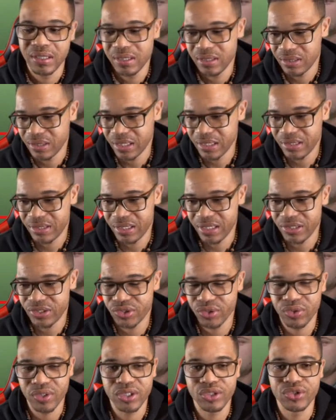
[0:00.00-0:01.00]
That's, that's
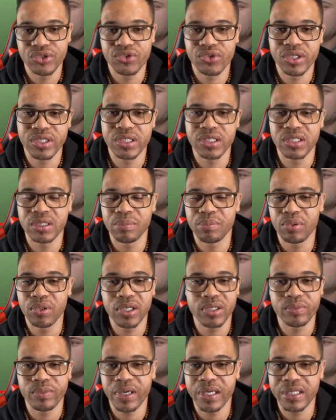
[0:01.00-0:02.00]
showing you strength is
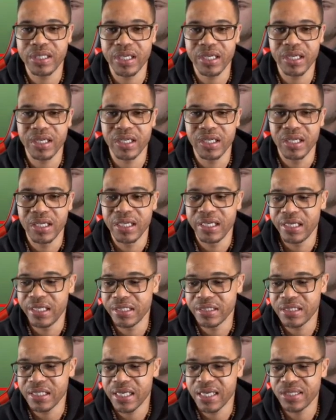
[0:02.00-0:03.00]
important right there.
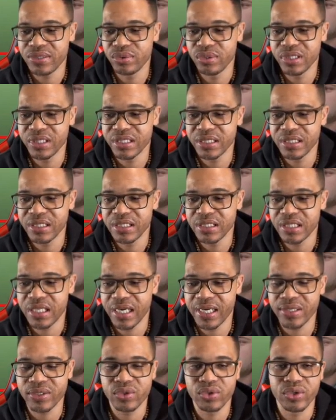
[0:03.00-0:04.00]
Anytime you look at these
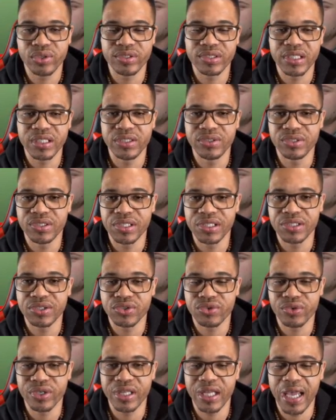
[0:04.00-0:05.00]
categories and you see
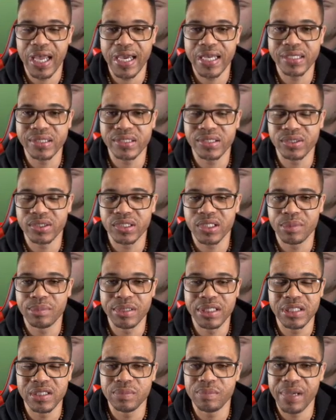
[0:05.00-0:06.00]
strength added to some
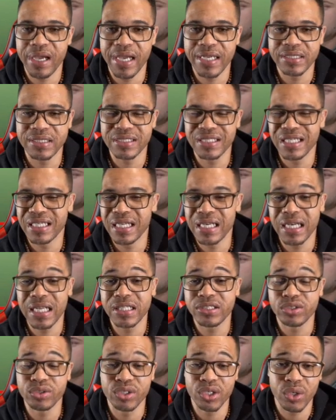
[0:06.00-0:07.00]
of these badges, then they
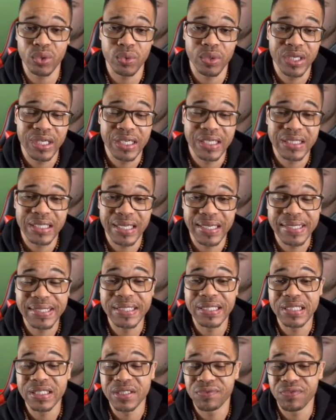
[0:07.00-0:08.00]
let you know that it
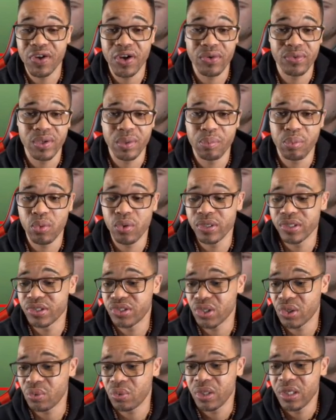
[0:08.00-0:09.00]
is very important.
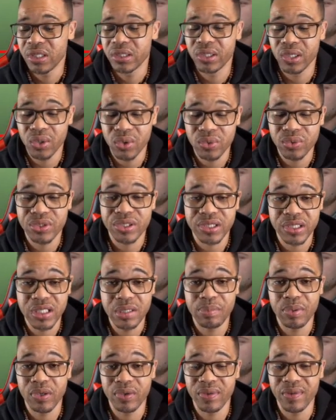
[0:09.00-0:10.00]
So don't
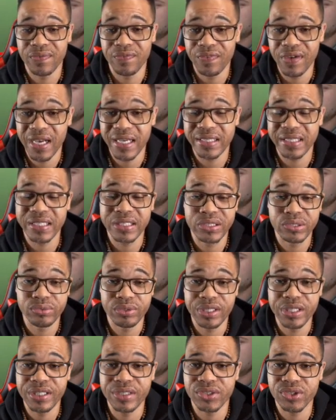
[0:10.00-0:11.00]
sleep on the fact that you
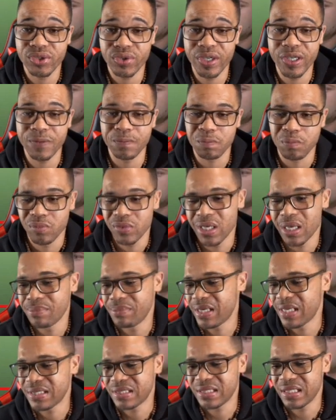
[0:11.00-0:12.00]
need strength. I'm
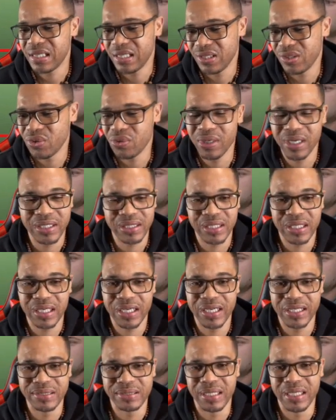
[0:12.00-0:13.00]
not saying go out
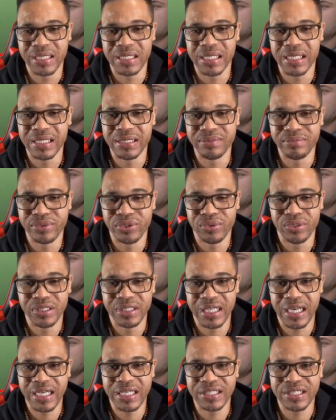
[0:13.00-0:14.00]
there and, and, and do a
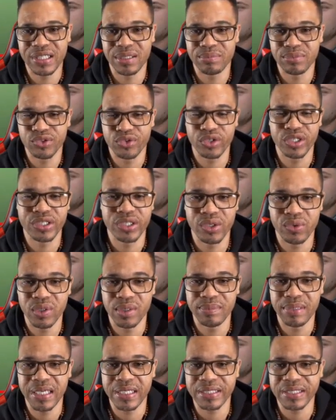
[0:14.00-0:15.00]
90 something strength. No,
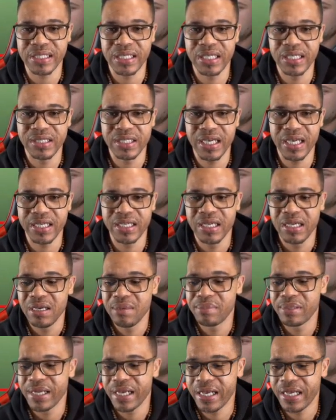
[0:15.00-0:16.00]
I'm not saying that.
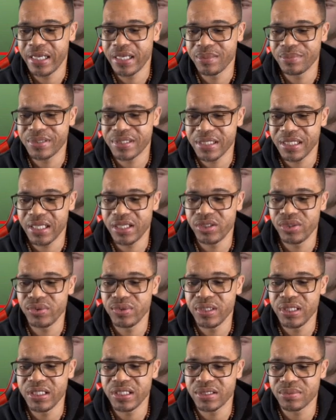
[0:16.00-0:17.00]
But I am saying you
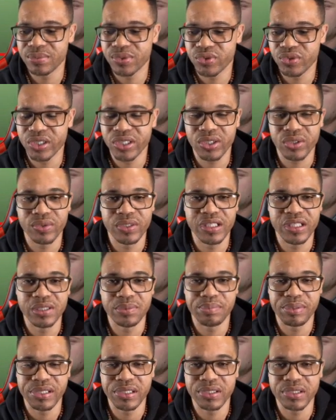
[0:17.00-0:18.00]
need some strength on these
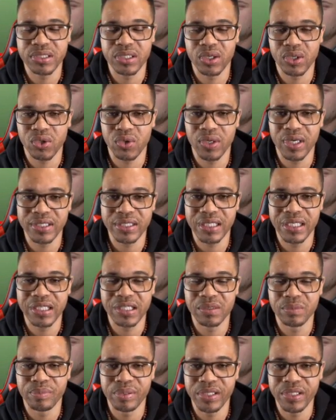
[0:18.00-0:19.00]
bills to go out there and
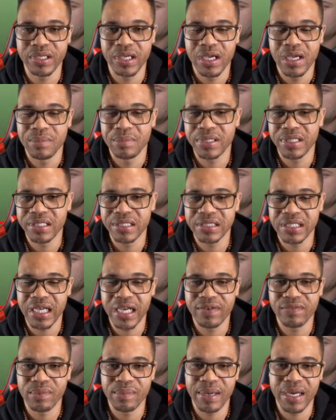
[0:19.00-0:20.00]
compete because
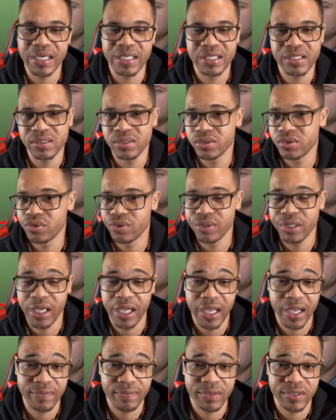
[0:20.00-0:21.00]
everybody else is going to
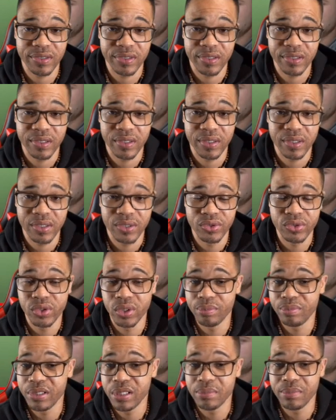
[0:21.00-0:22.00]
have it. You're
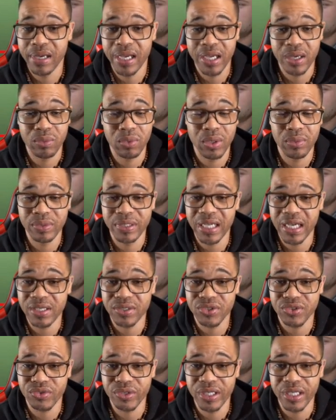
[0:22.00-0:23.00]
going to be the main one
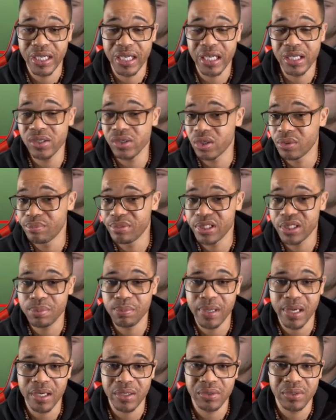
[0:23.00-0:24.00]
without strength and you're going to be
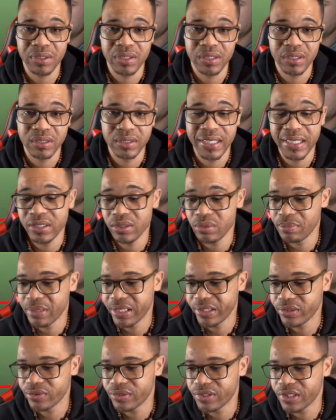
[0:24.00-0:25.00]
small? That don't
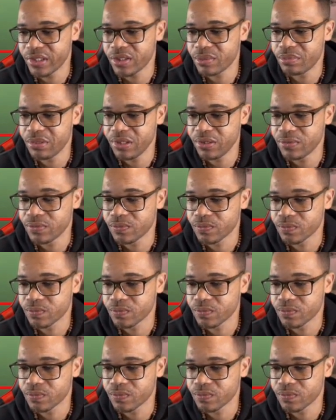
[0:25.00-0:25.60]
make no sense to me.